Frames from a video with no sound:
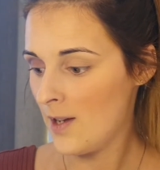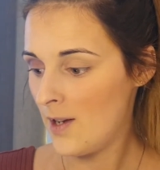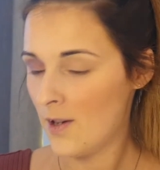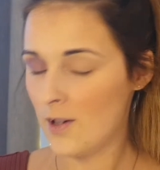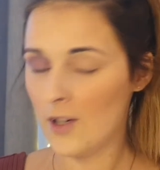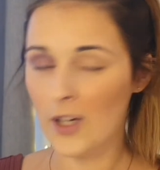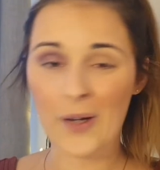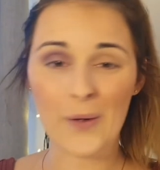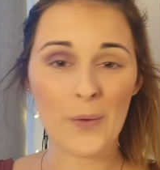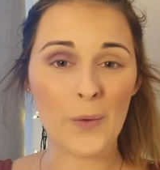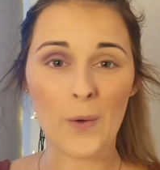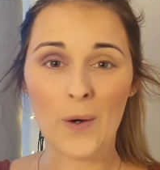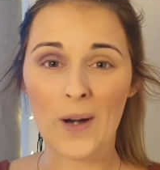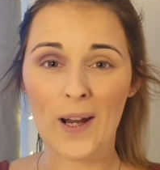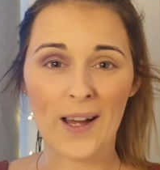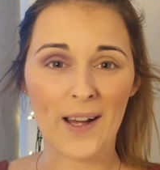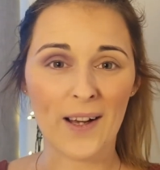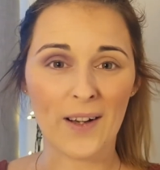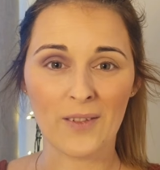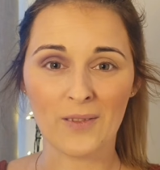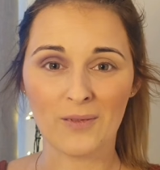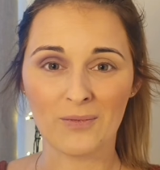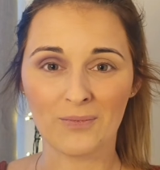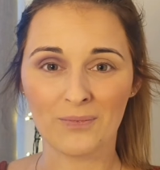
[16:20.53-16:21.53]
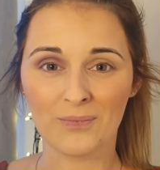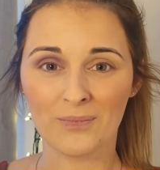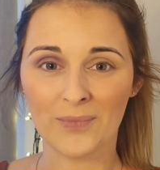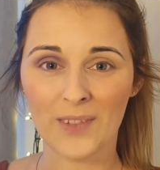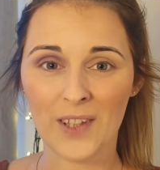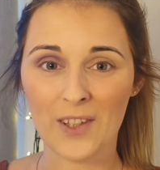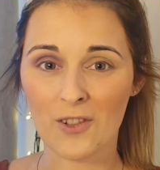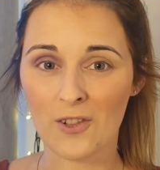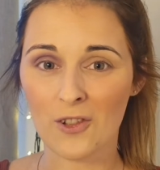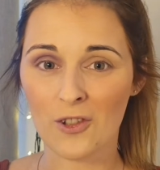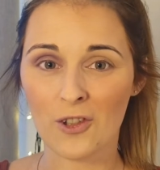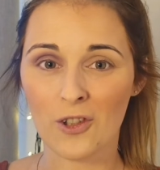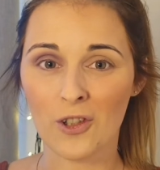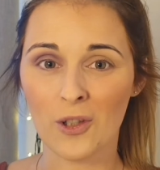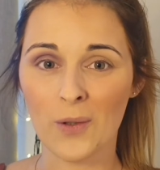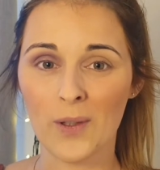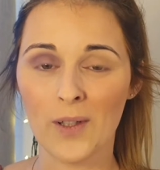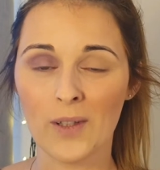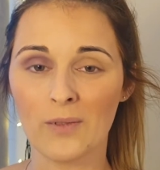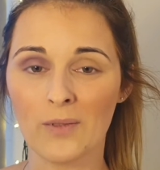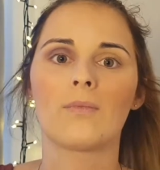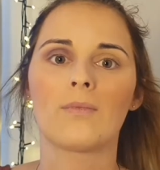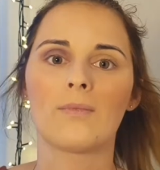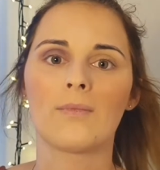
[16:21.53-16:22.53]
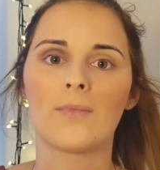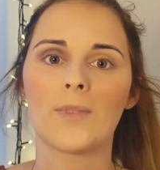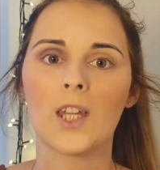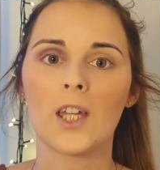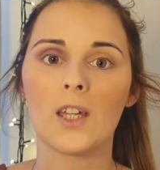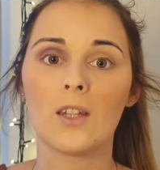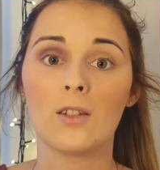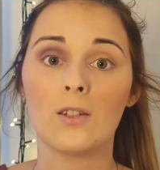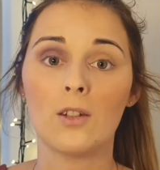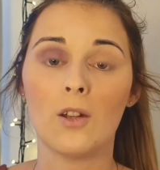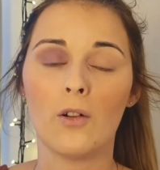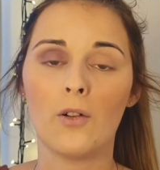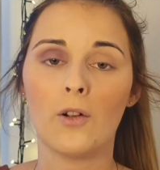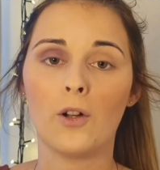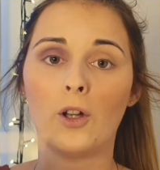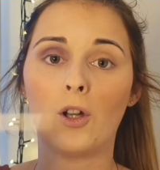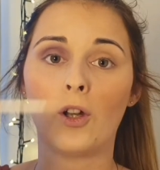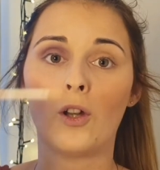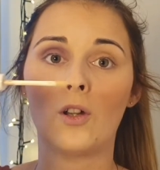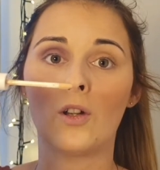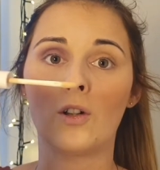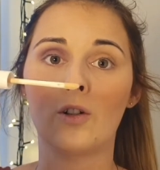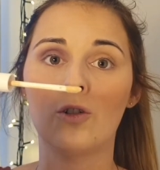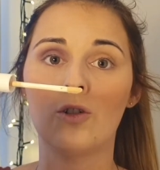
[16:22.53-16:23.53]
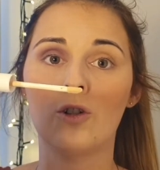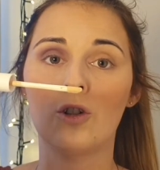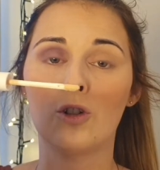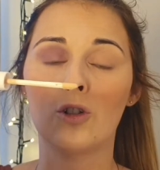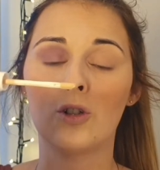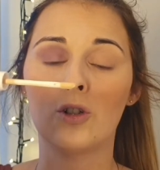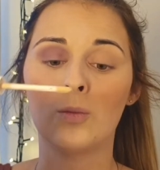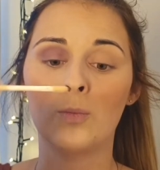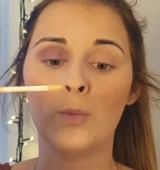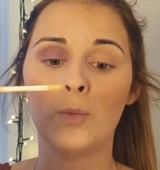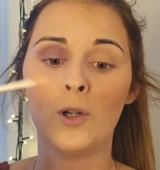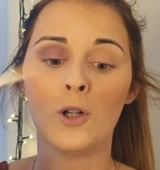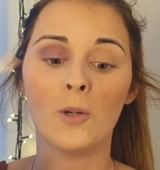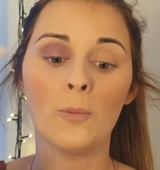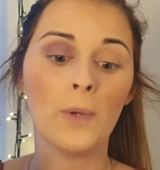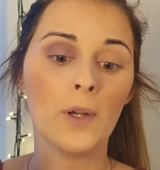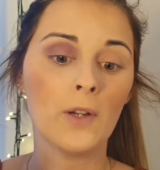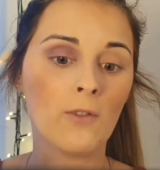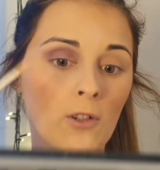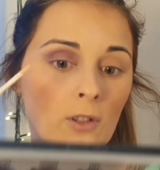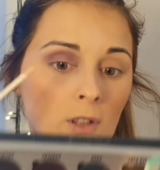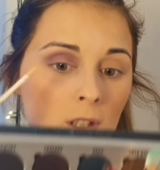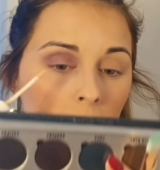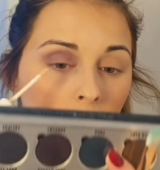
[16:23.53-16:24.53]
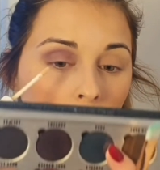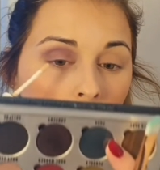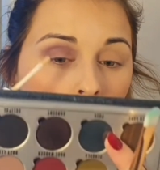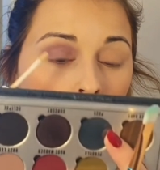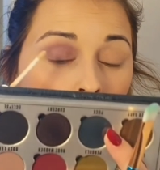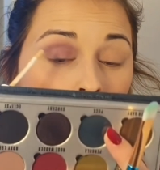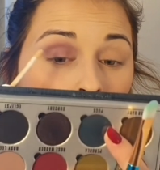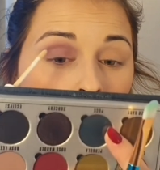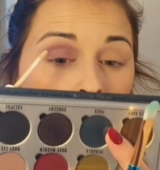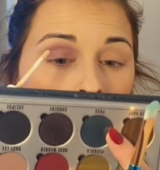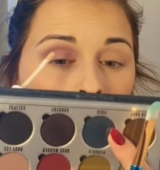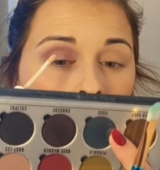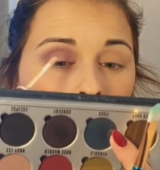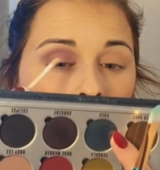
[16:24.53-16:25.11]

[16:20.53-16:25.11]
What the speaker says: Go all out. Let's just do it. So I'm gonna just put a bit of concealer on.